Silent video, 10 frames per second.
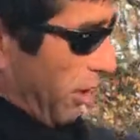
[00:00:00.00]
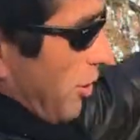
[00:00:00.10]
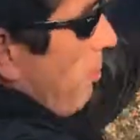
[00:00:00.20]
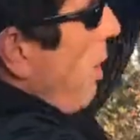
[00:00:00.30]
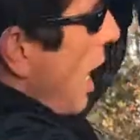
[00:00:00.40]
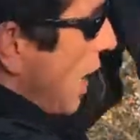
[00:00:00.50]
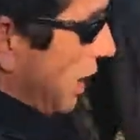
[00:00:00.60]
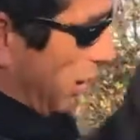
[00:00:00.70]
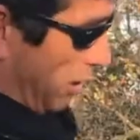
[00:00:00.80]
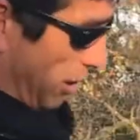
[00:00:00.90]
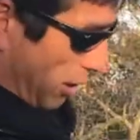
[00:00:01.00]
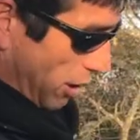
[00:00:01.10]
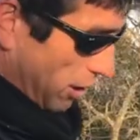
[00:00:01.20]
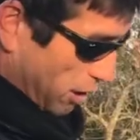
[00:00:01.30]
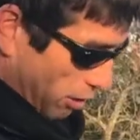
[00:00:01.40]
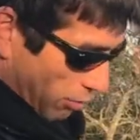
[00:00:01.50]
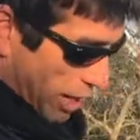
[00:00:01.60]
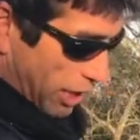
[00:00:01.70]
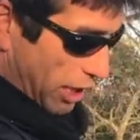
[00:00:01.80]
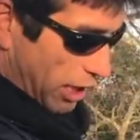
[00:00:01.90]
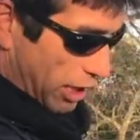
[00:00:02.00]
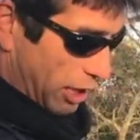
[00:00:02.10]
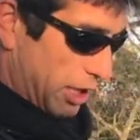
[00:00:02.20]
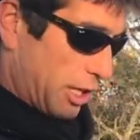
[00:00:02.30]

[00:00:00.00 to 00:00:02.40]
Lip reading: There's a pocket right here